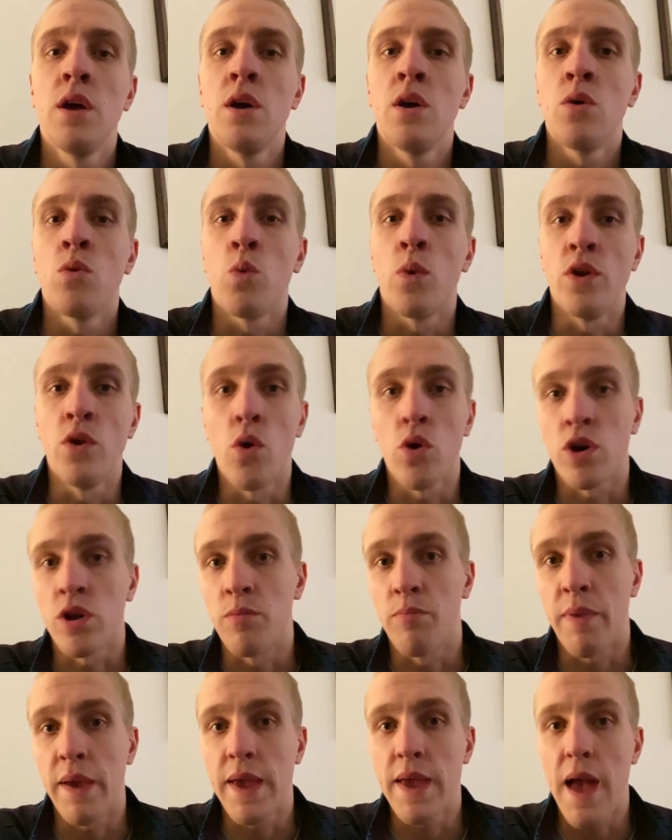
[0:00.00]
We're not
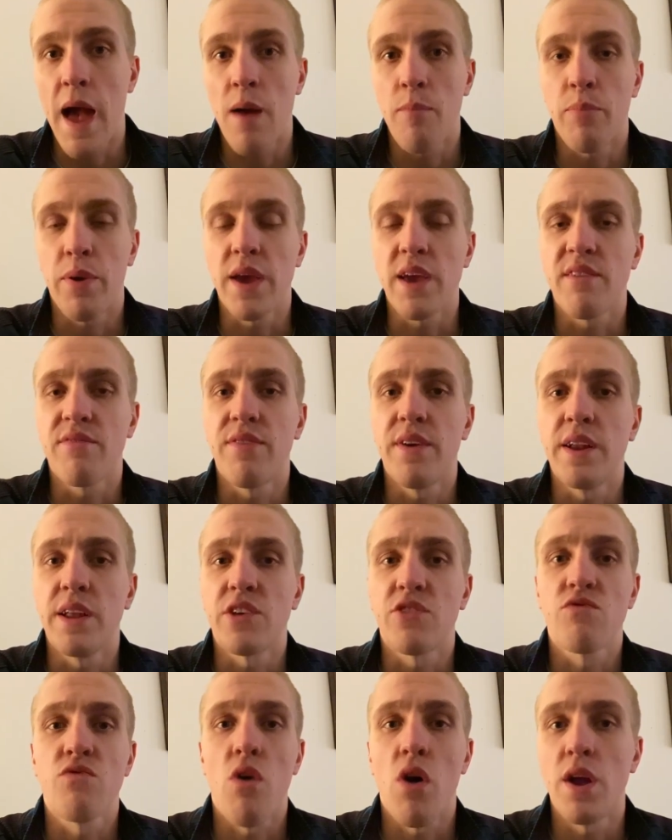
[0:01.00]
going to be at peak
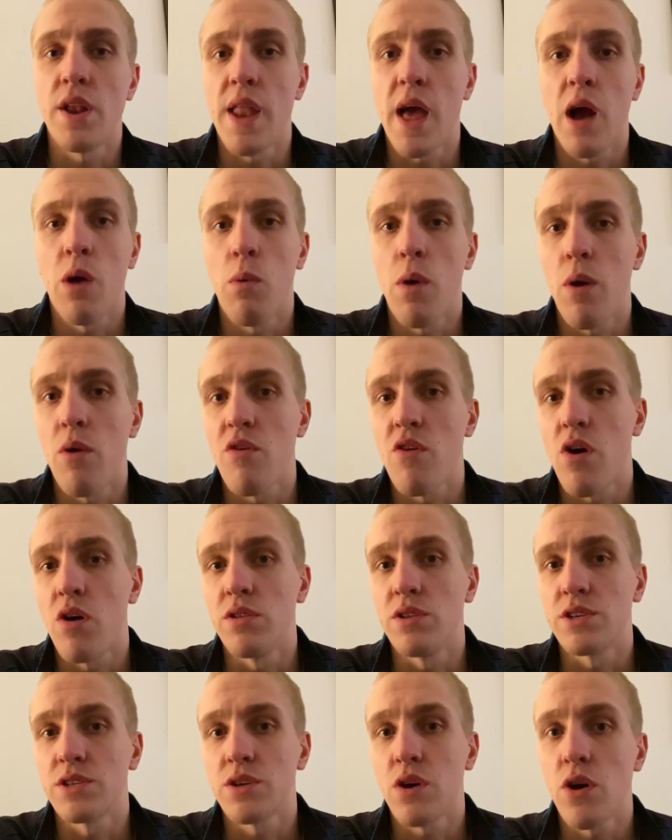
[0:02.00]
fitness right now where we are
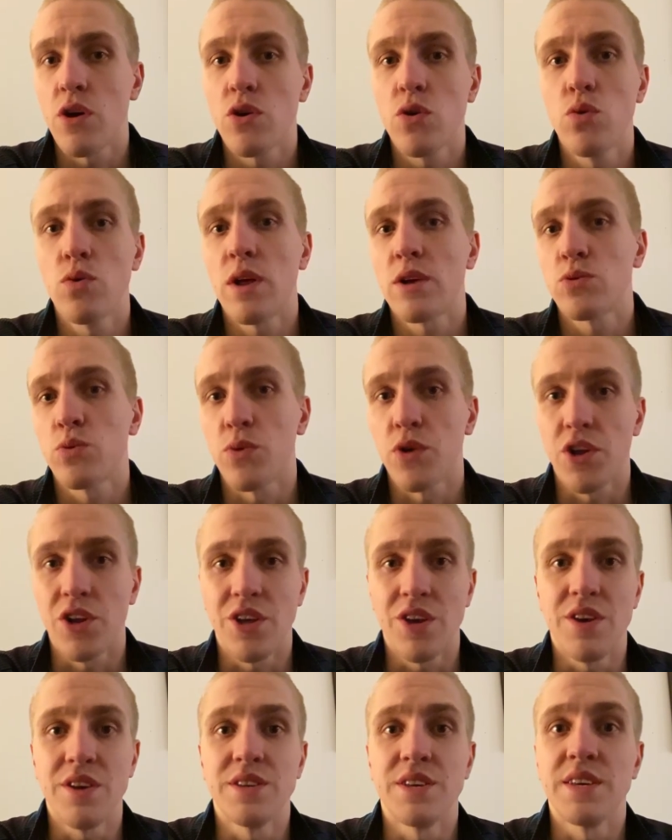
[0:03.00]
in the cycle. That's what we're going
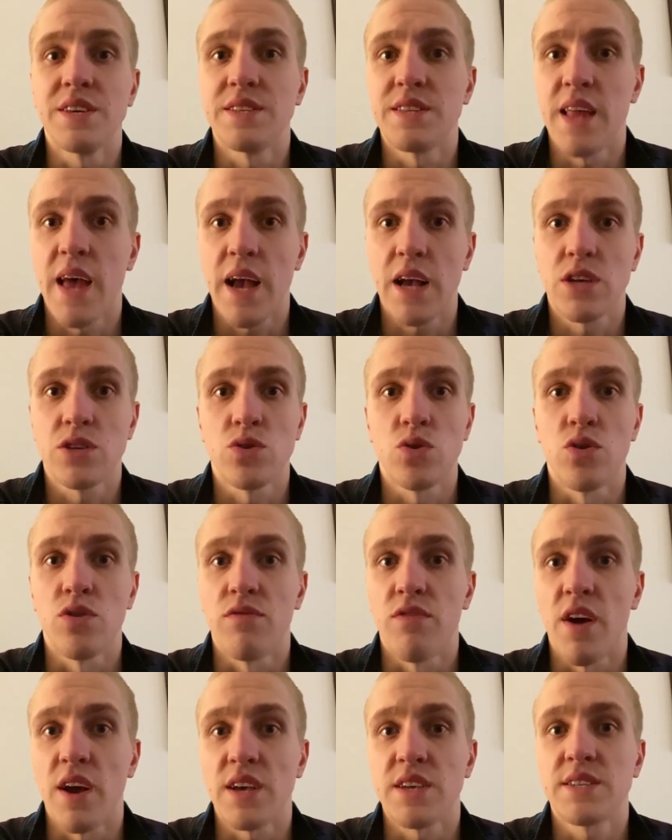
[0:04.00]
to use these next sort
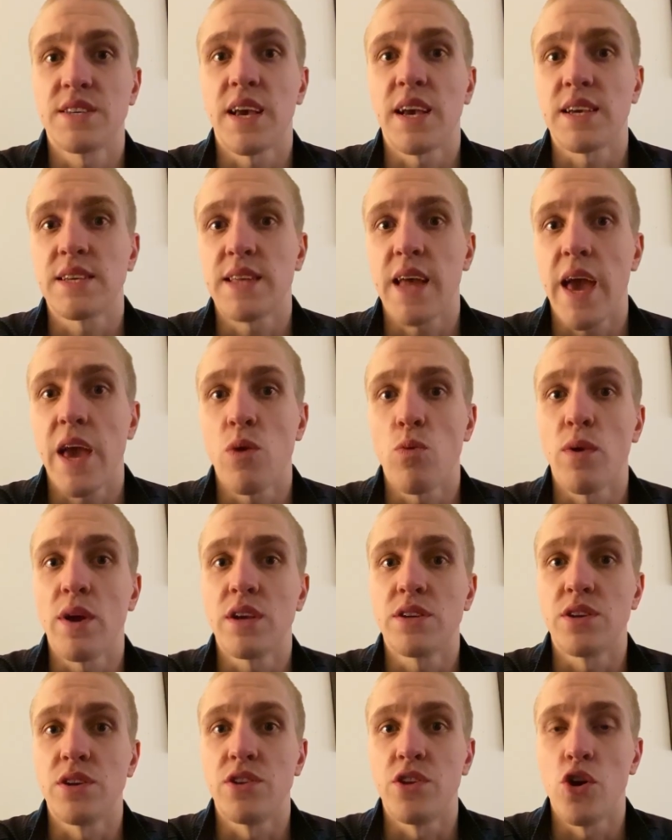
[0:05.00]
of like 6 to 8
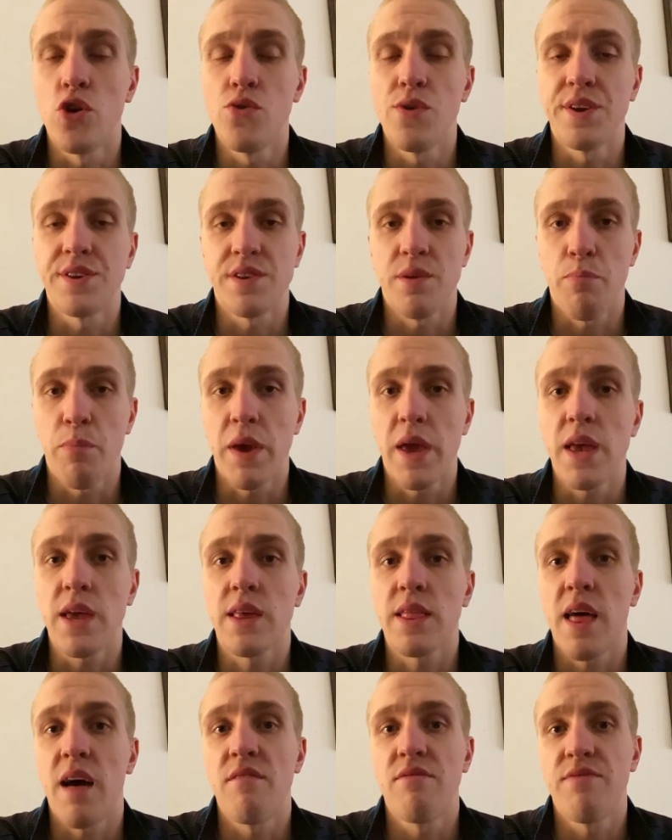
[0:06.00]
weeks to do, is to
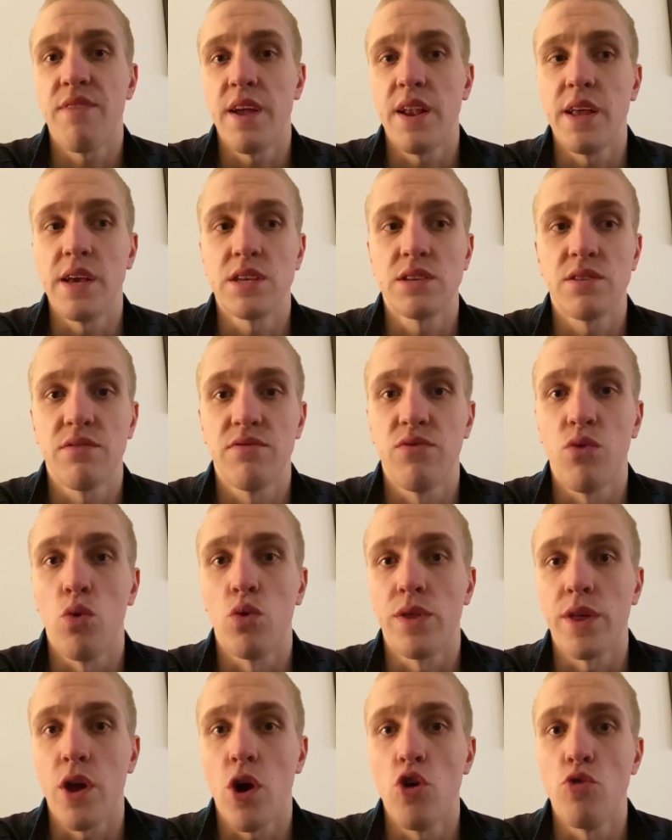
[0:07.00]
peak that fitness
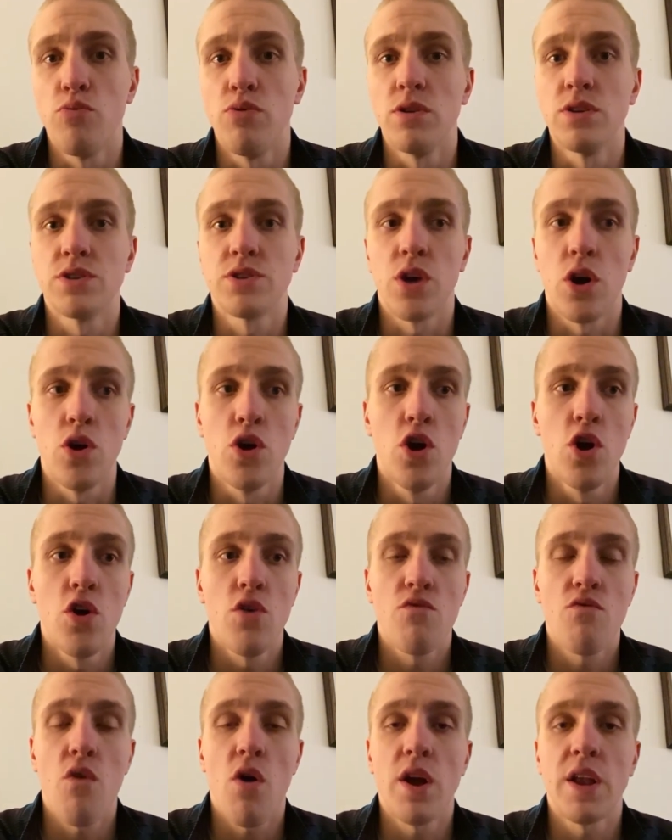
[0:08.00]
for the open. So
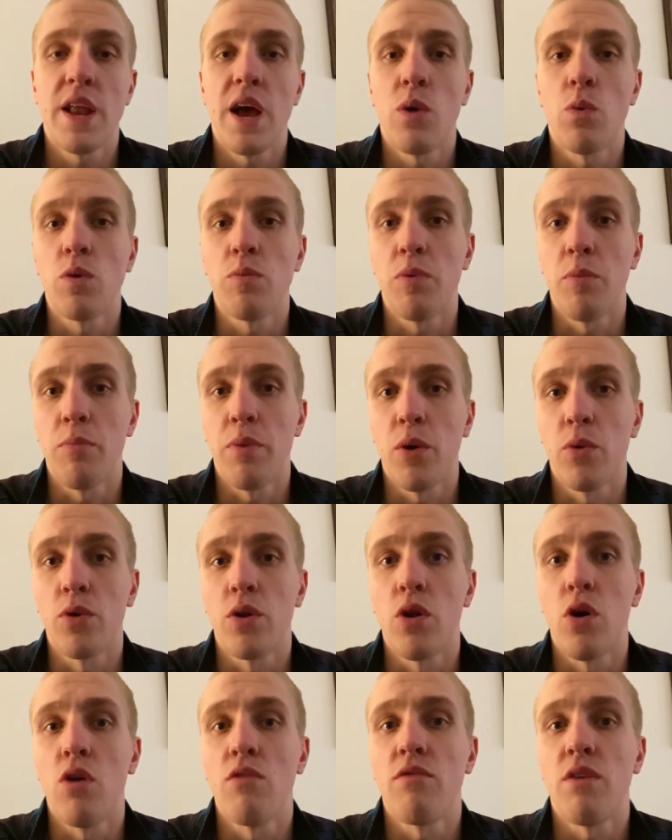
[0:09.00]
right now we've been building
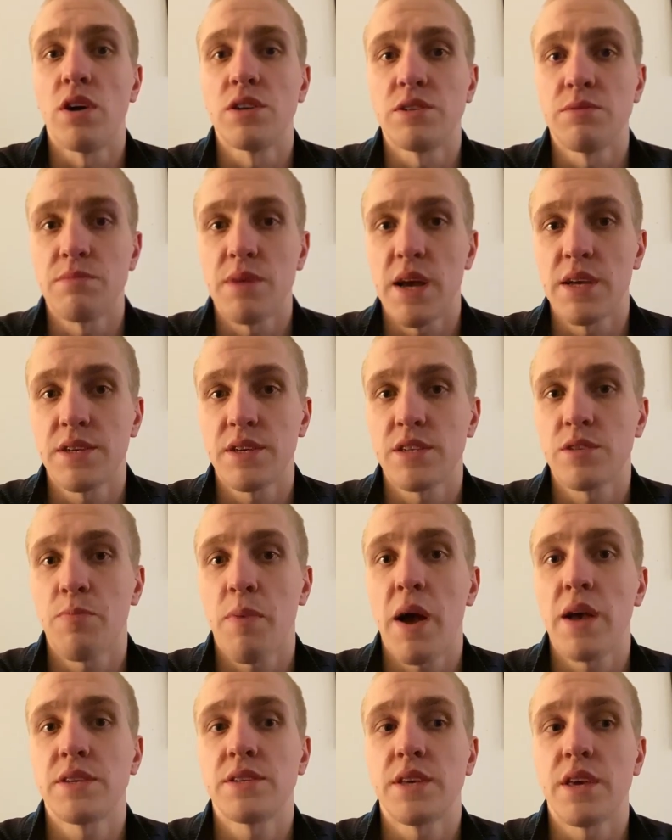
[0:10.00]
a lot of our gymnastics
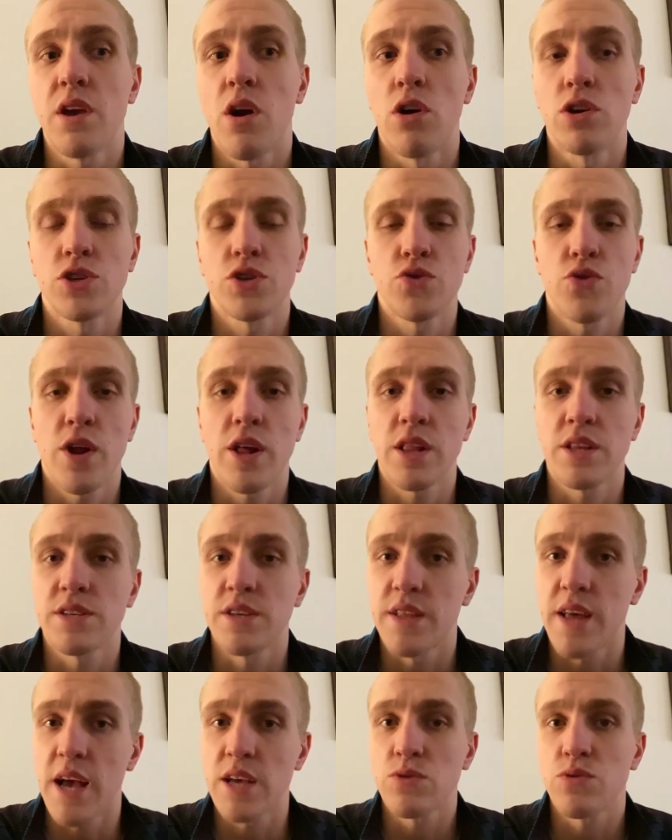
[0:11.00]
capacity, our strength, so
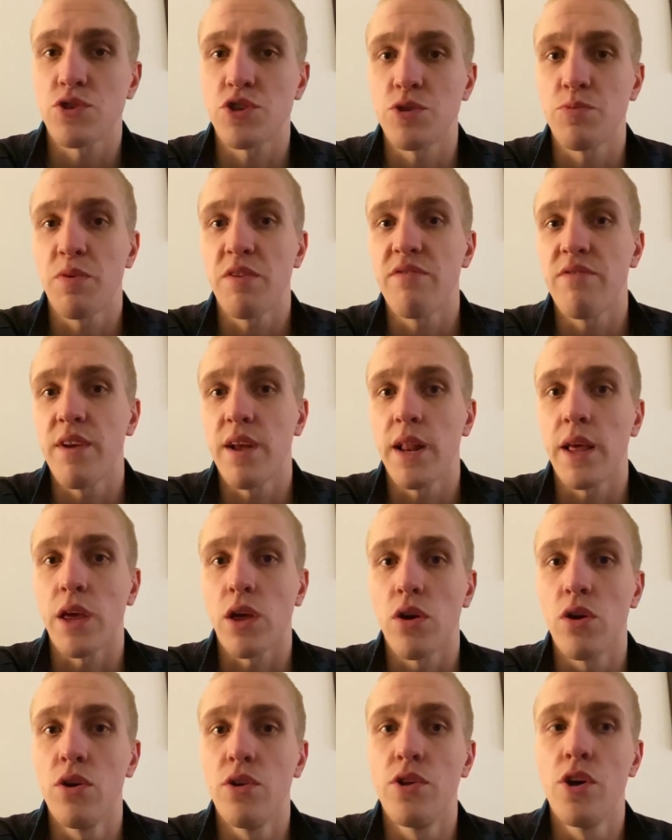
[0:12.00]
that's what should be feeling
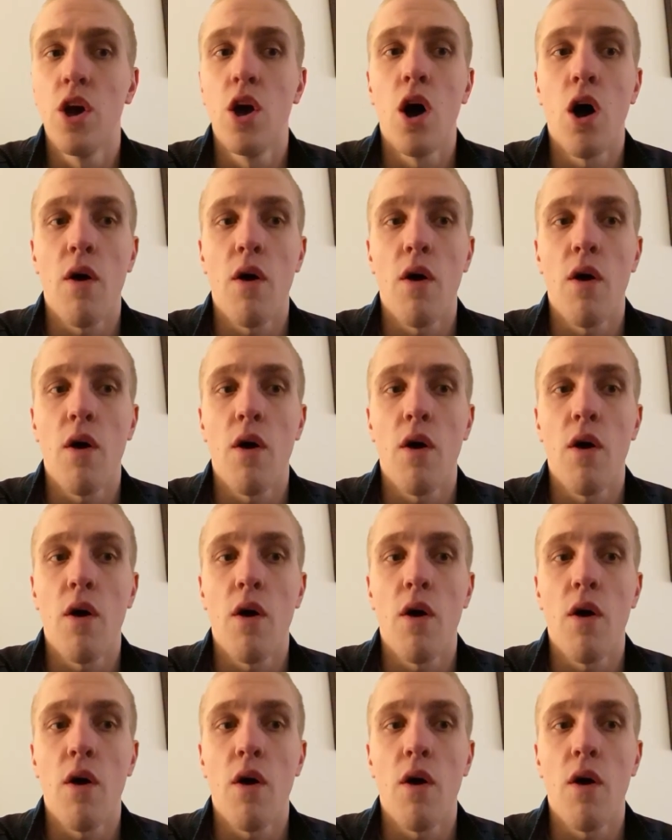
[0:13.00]
good.